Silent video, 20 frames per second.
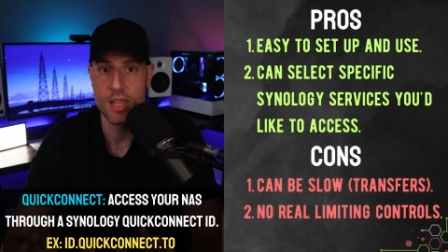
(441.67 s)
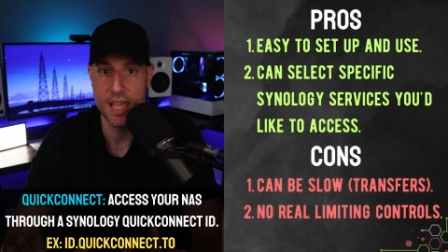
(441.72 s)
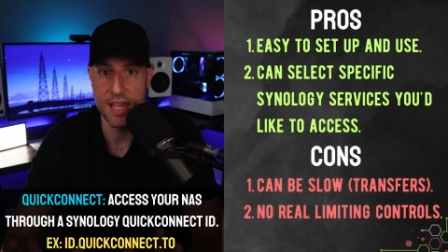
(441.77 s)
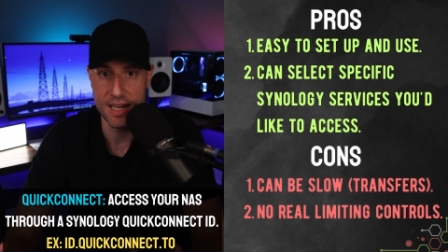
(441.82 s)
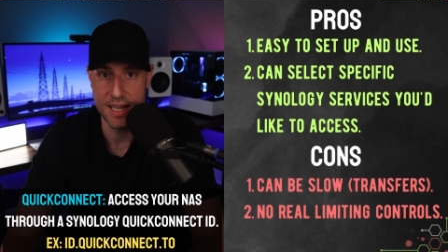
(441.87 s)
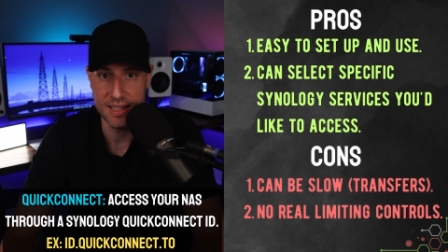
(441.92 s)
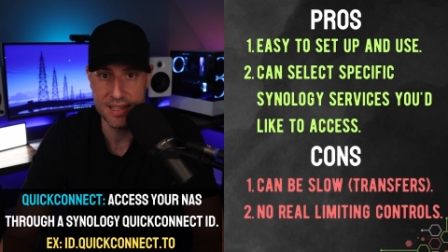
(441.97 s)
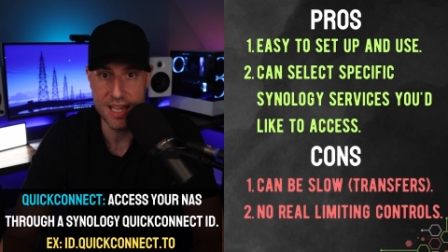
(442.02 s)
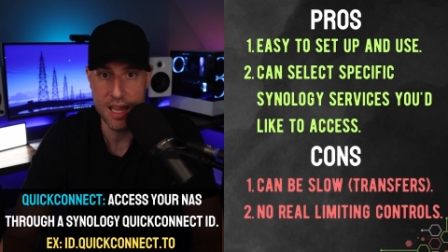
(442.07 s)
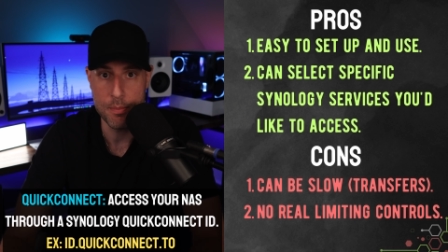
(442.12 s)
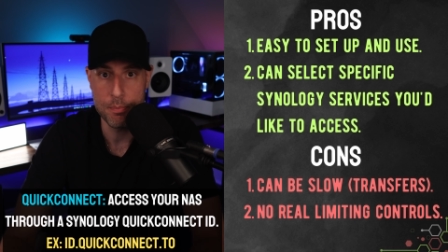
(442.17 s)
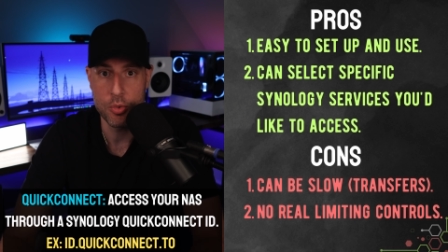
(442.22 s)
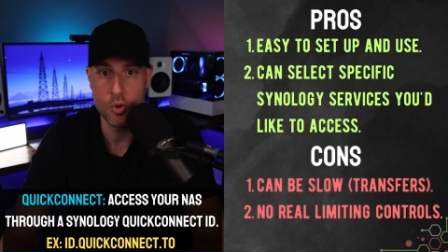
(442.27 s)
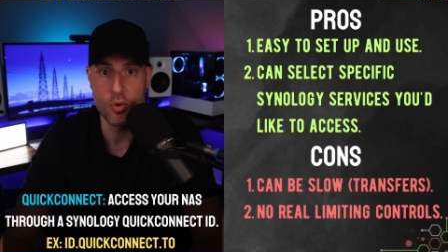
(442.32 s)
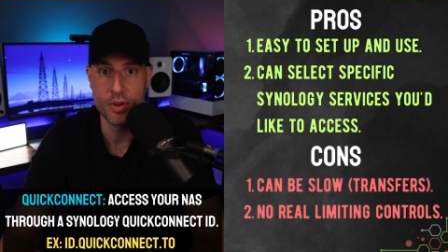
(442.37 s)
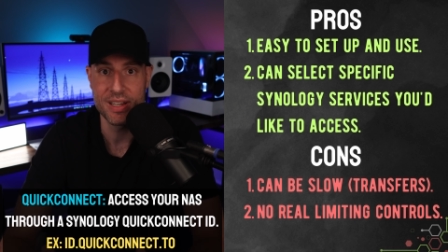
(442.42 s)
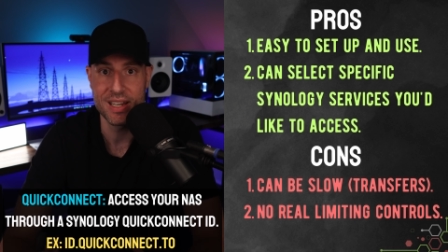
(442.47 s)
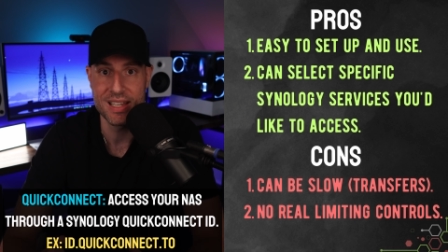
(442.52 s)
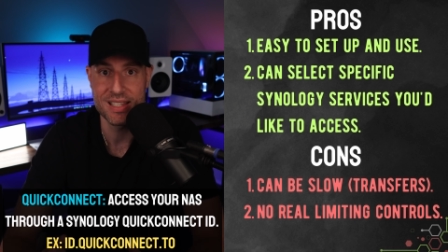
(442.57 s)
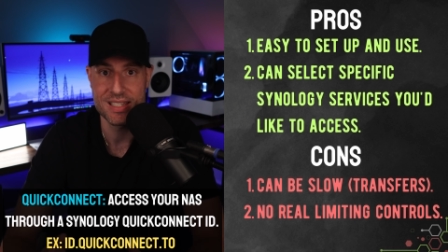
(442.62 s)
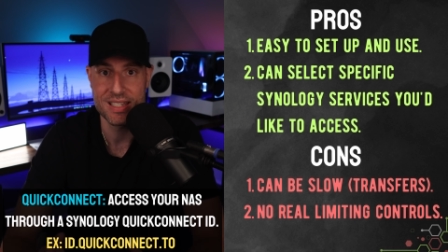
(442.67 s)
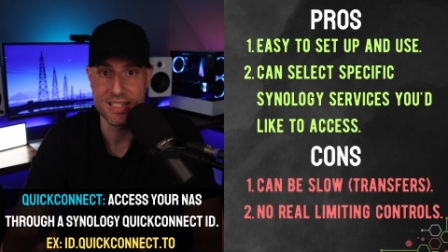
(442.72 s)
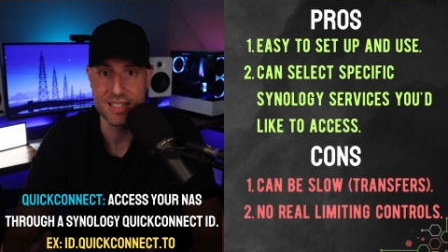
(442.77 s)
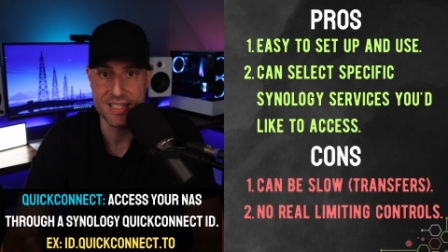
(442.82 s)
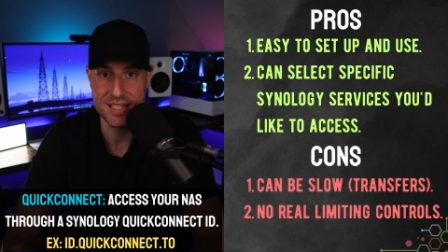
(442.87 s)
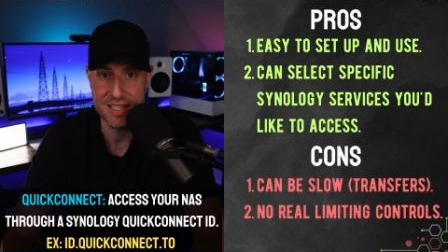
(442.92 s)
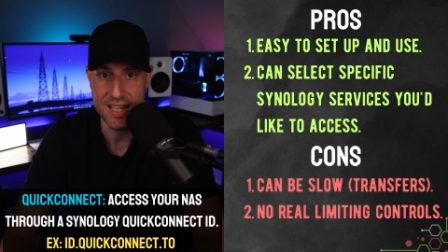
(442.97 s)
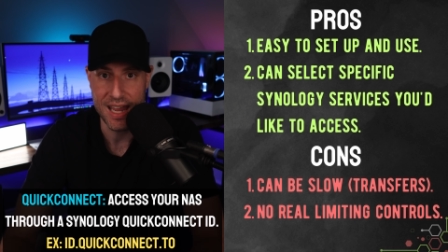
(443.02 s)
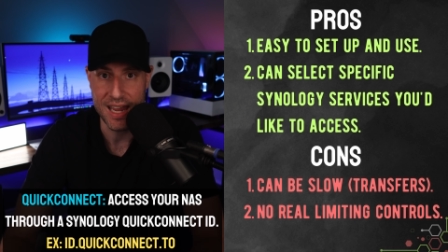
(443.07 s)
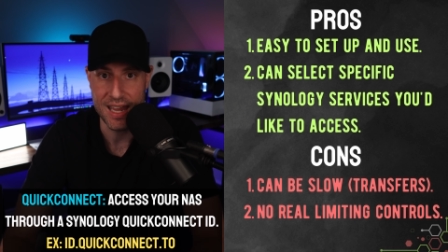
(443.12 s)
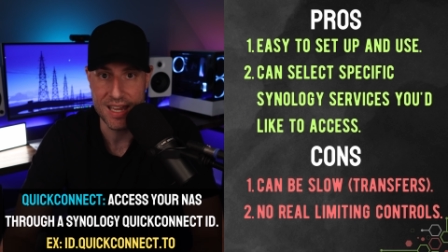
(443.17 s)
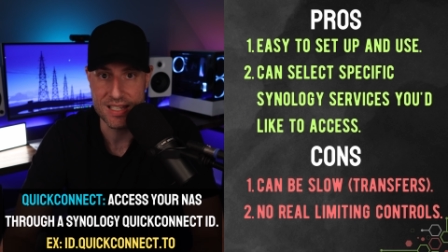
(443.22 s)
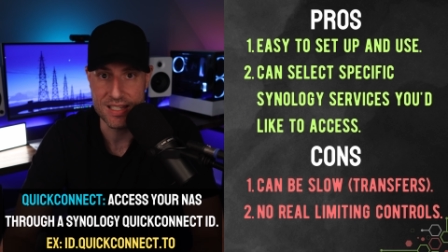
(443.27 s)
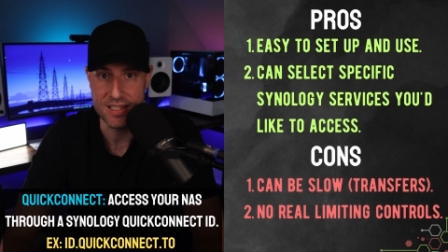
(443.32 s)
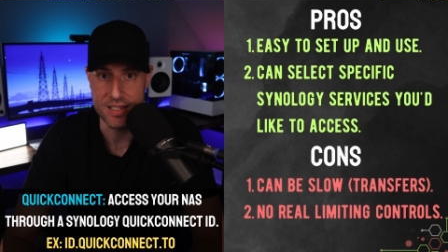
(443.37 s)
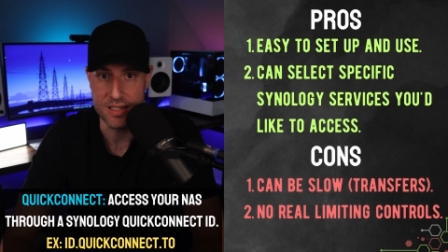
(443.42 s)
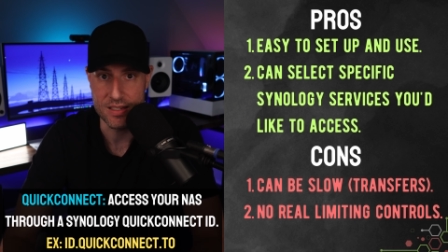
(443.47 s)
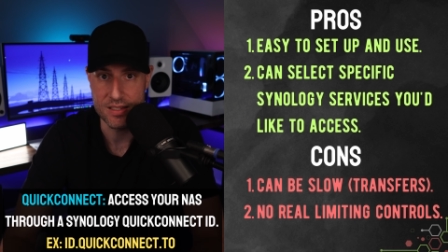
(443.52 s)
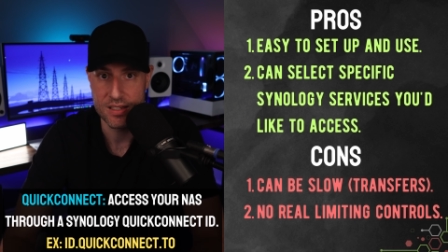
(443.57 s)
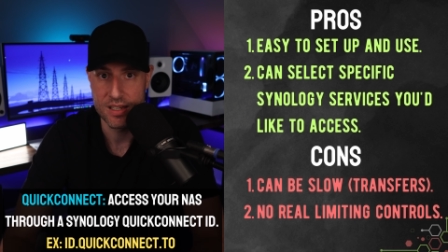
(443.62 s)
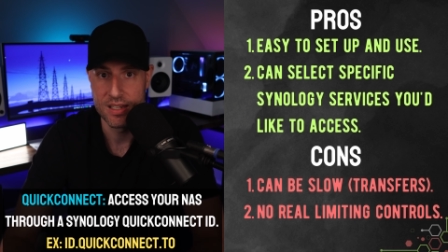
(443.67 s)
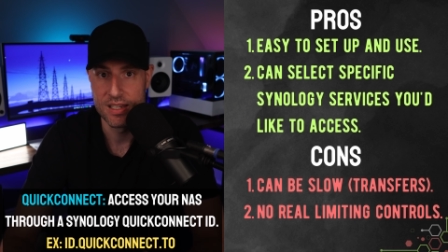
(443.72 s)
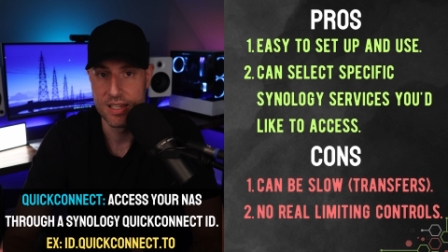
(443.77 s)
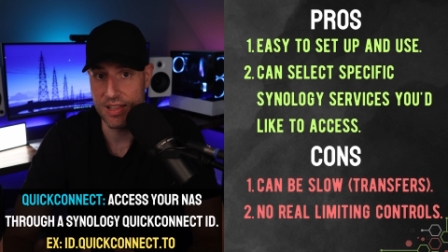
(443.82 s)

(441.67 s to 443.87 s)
And at that point, it's going to stay as is.